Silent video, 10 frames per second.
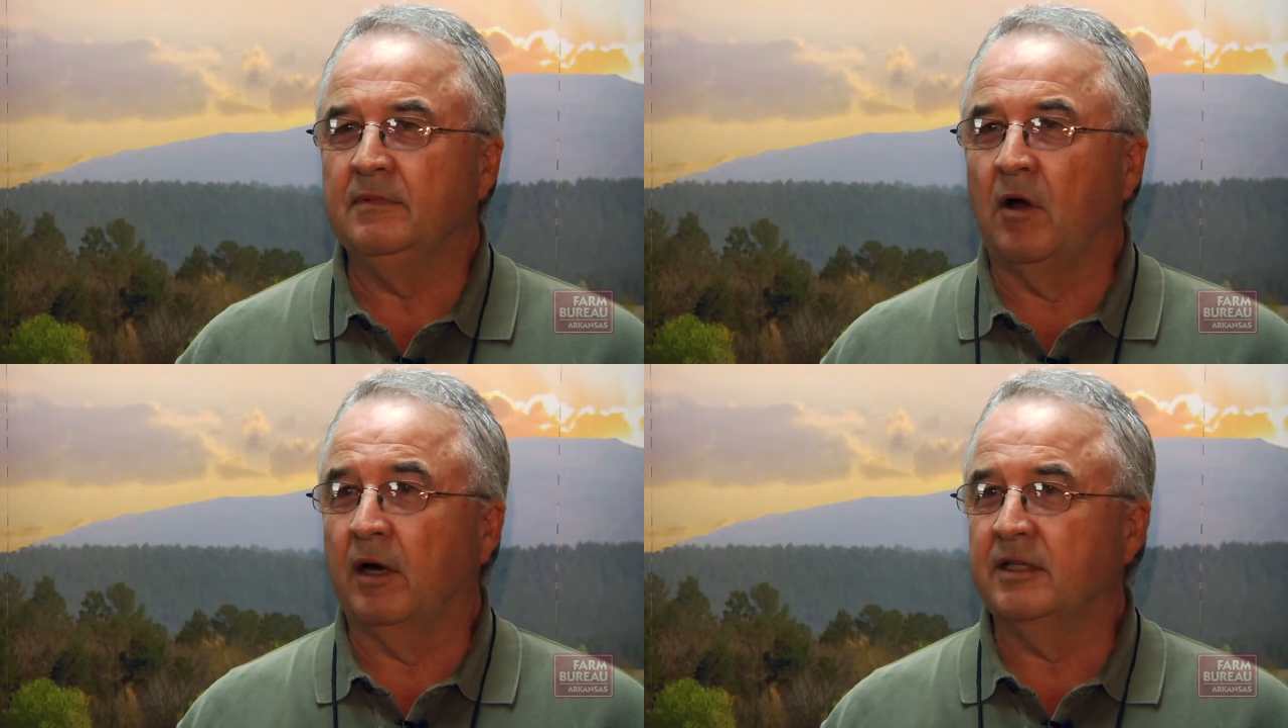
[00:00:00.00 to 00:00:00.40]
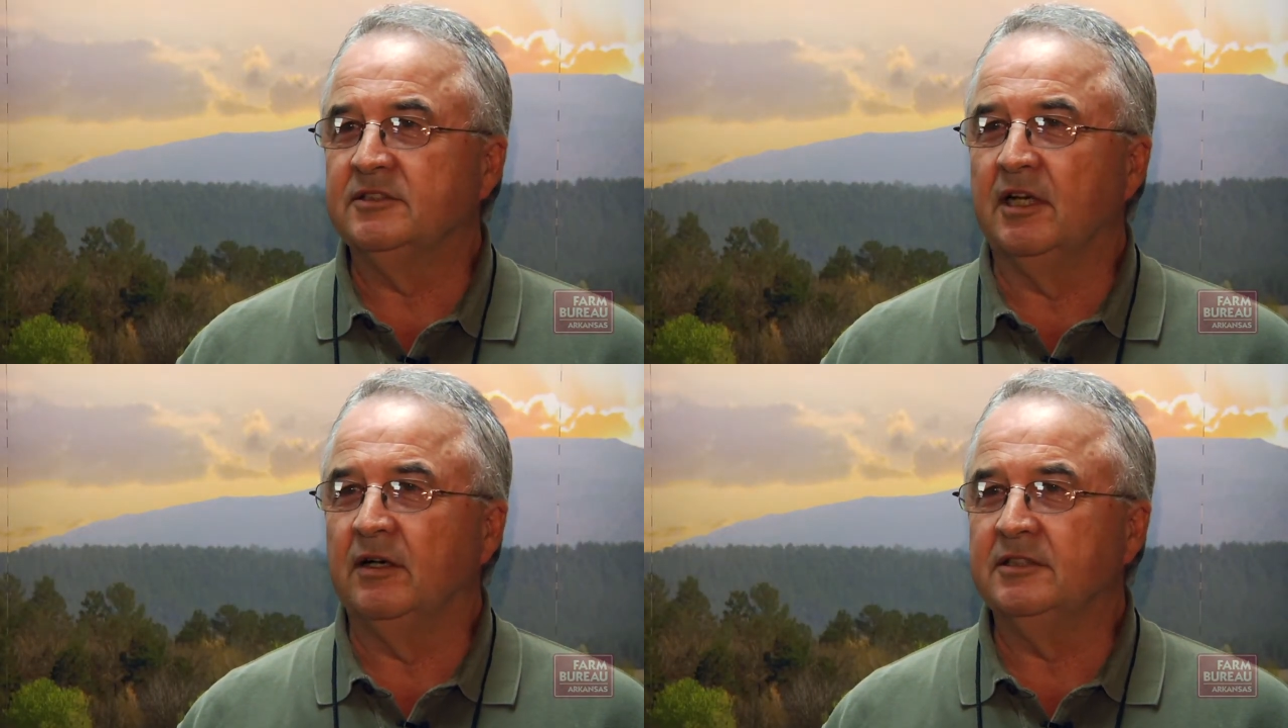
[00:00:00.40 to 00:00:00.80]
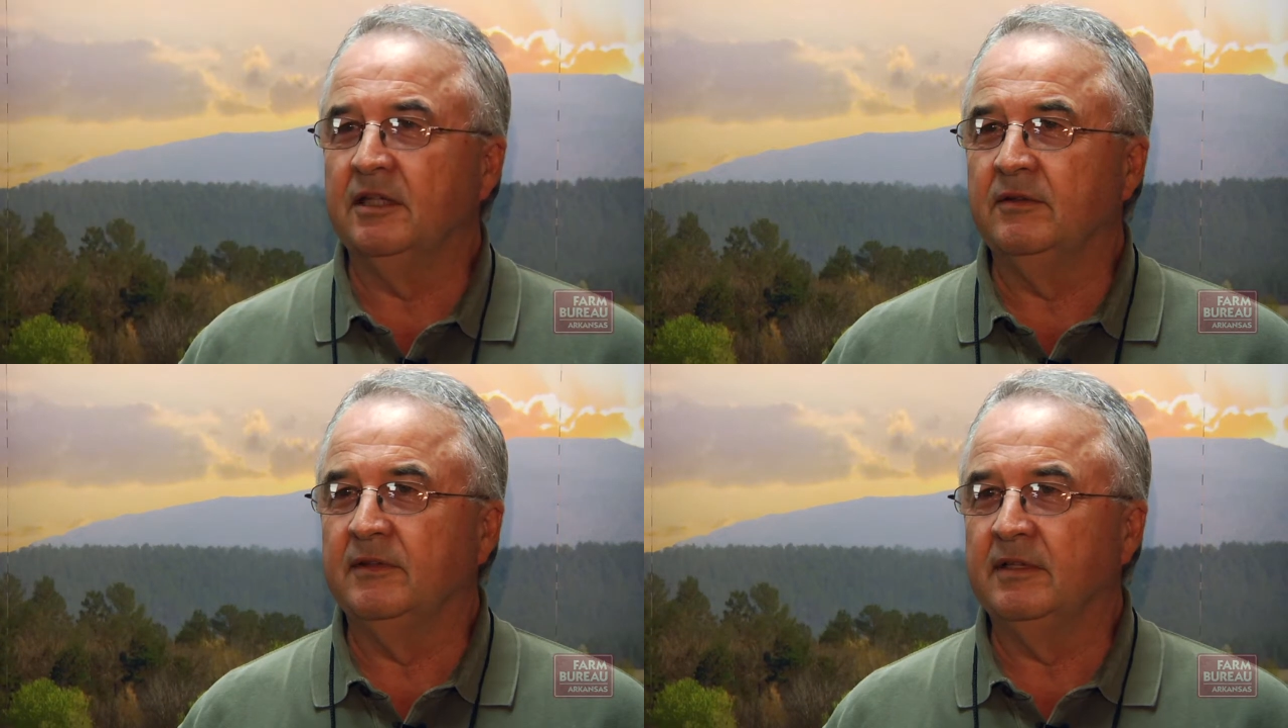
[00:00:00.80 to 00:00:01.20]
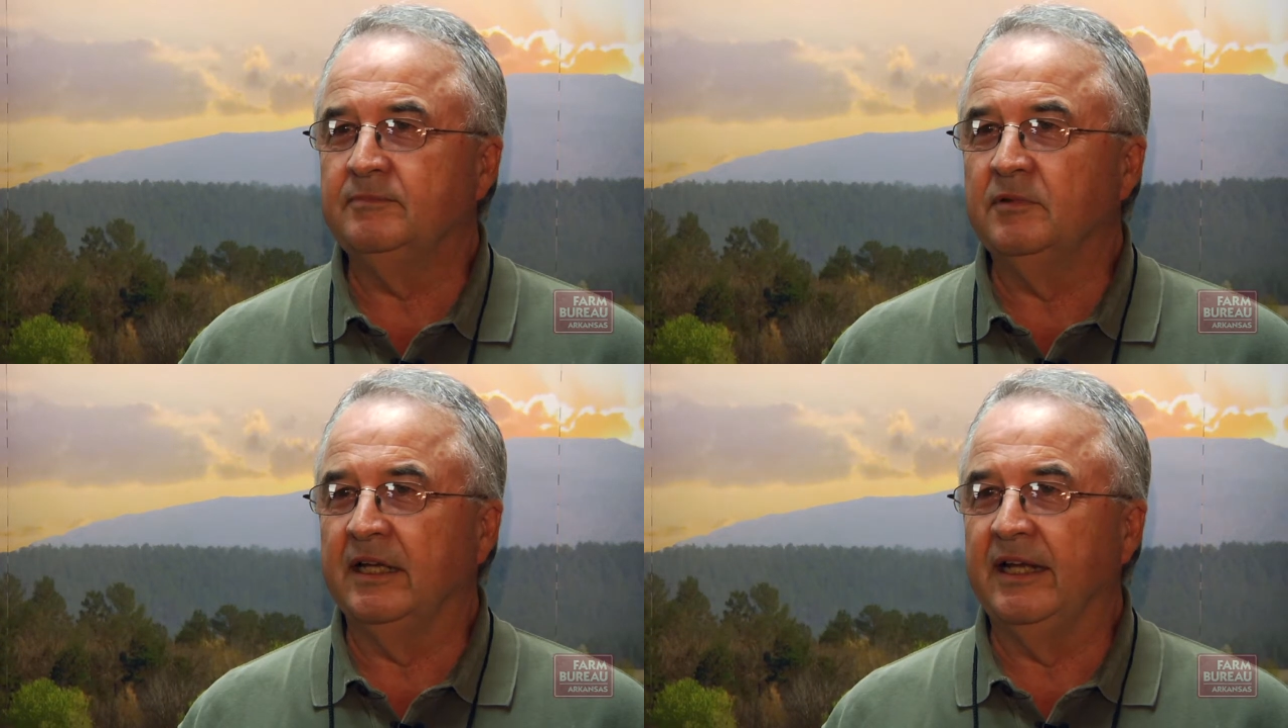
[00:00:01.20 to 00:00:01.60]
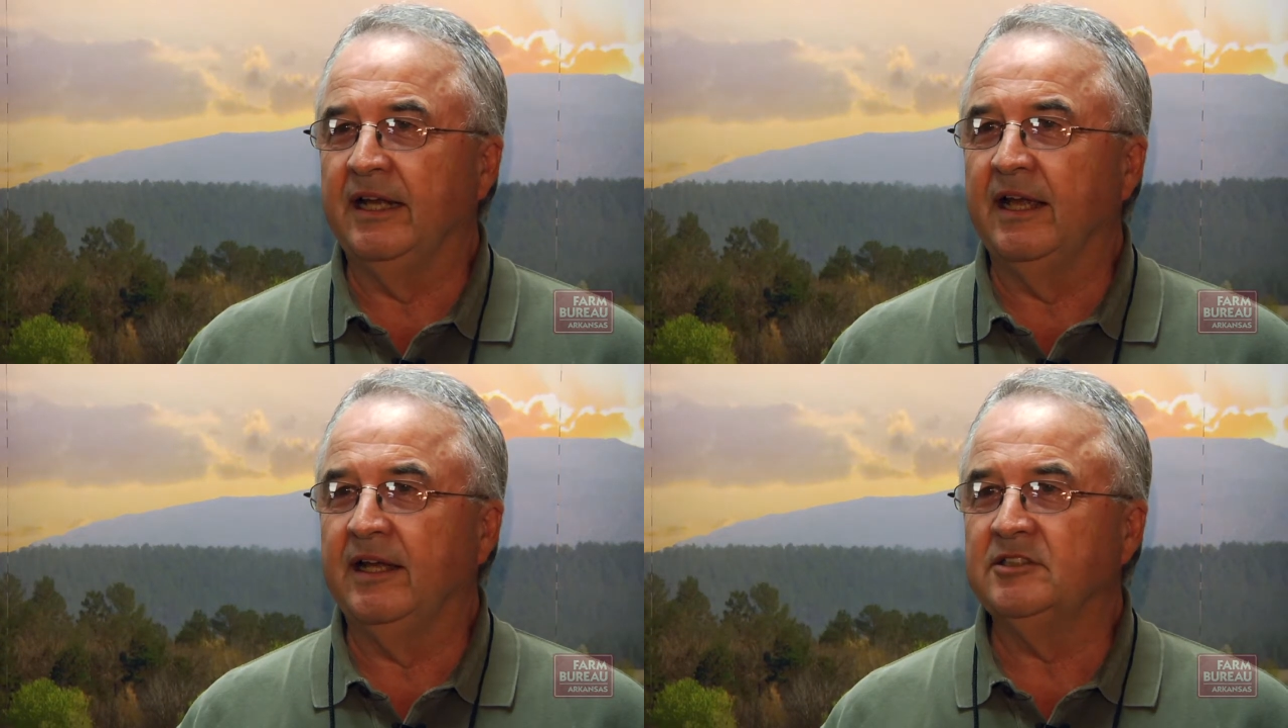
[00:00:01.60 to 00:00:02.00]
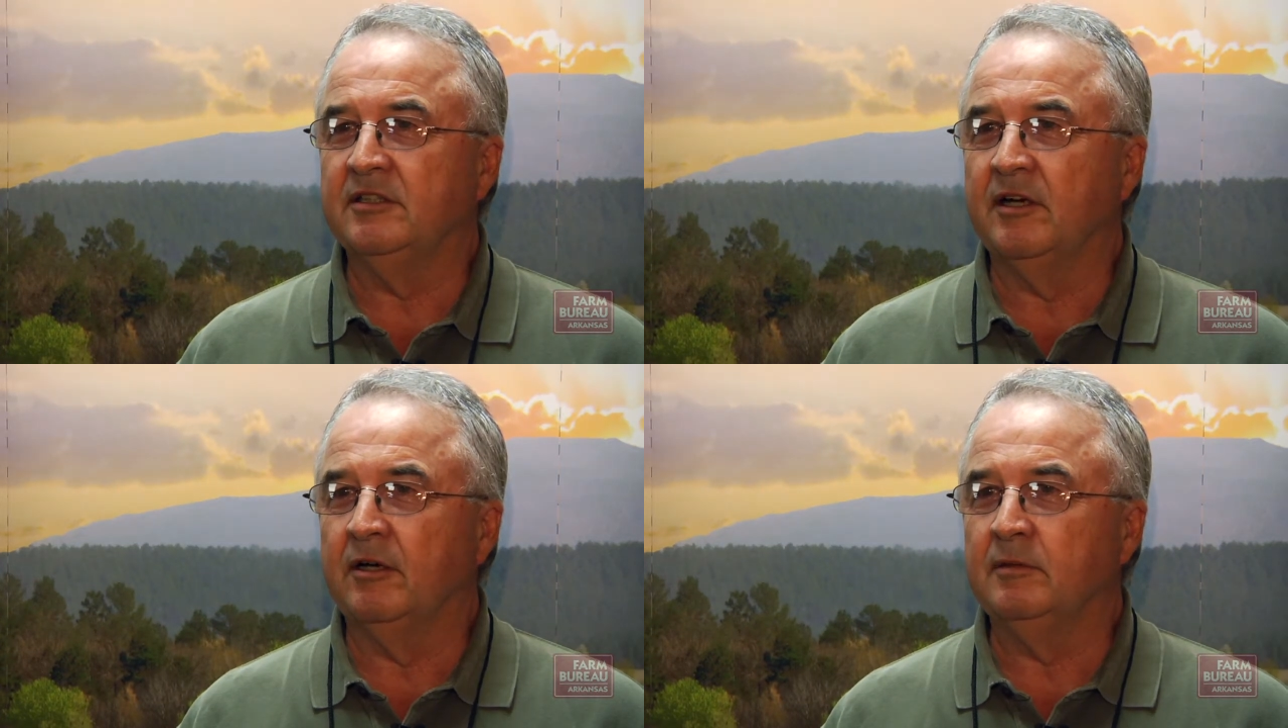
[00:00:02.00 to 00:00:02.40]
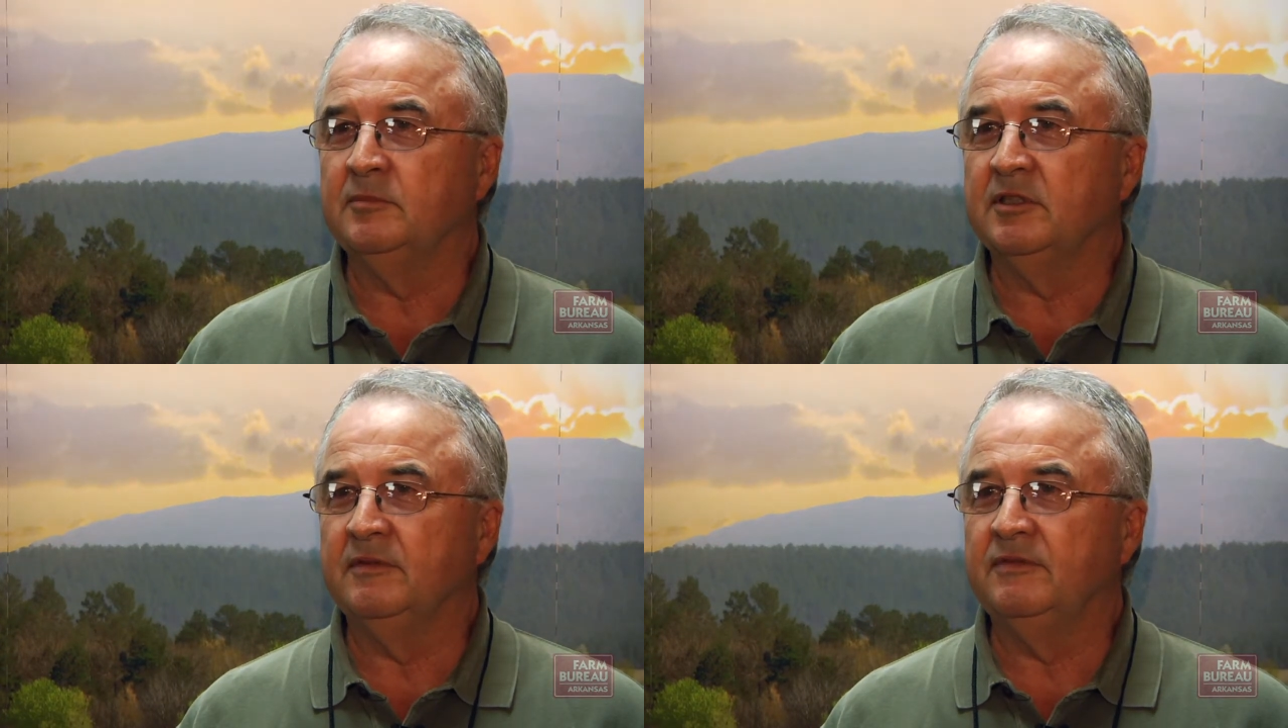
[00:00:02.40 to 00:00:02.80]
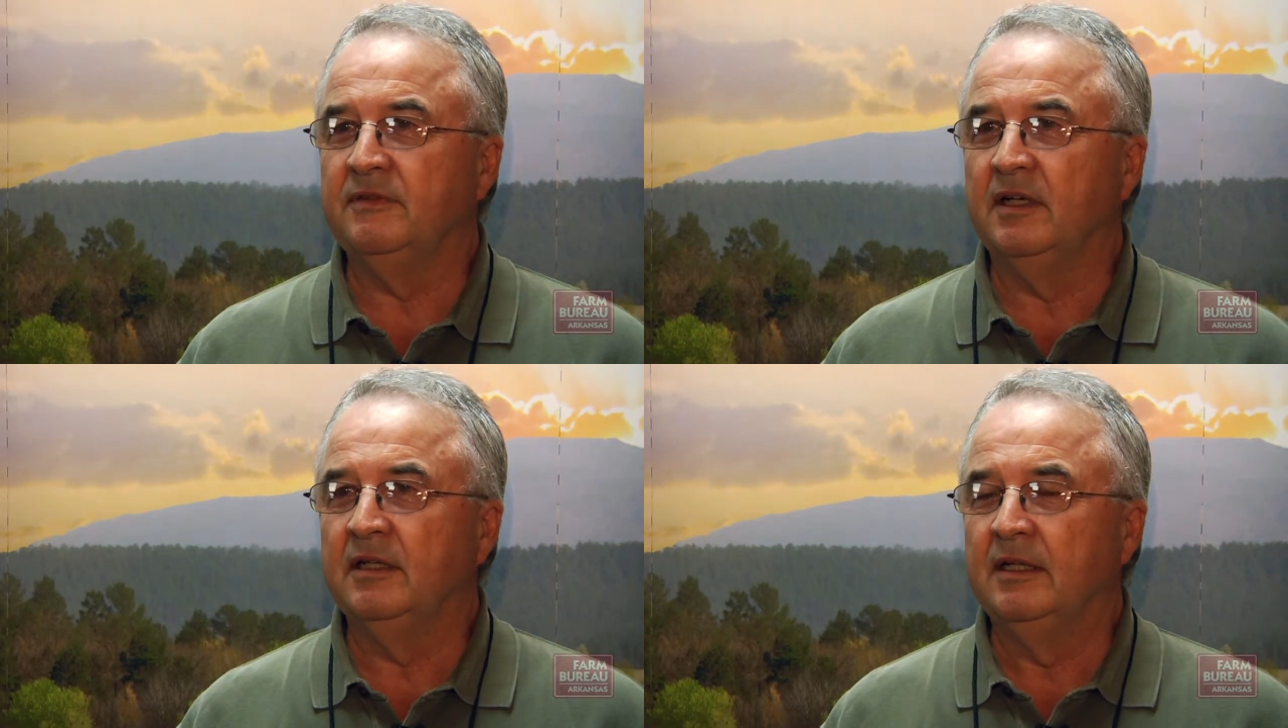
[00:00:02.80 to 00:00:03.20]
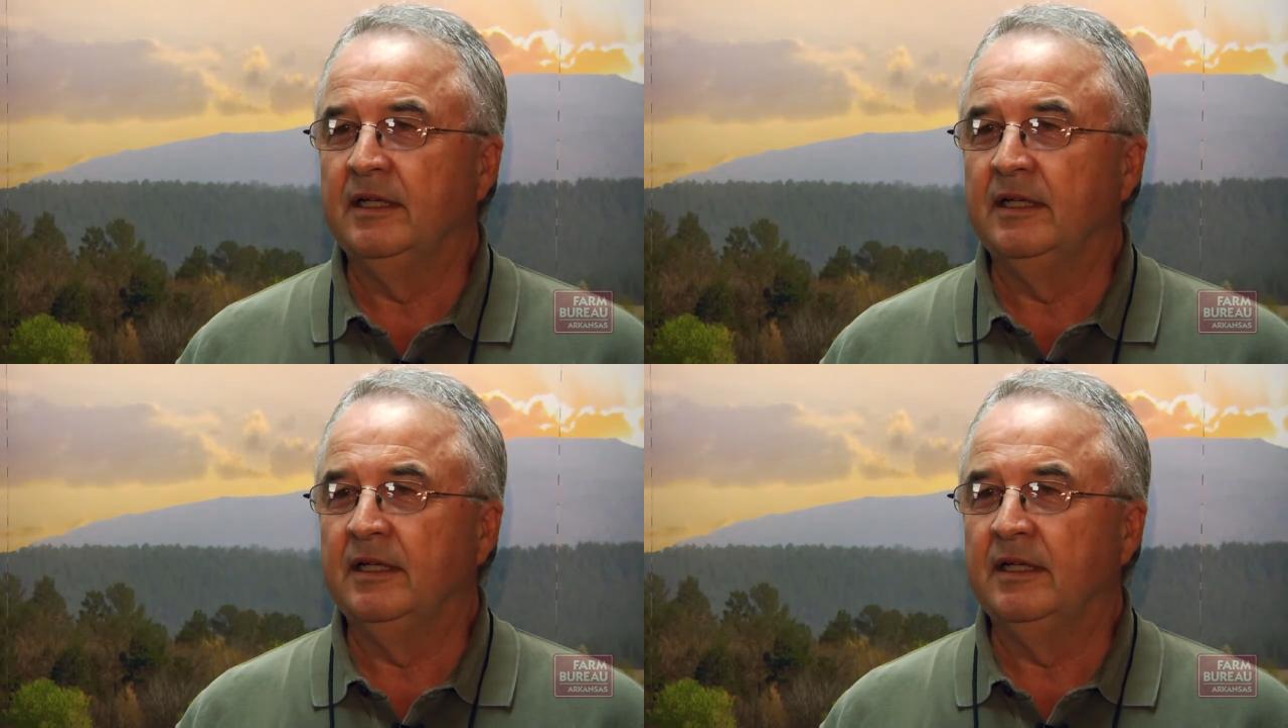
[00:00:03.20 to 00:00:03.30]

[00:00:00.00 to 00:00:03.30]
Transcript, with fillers: Arkansas is on the leading edge in terms of uh,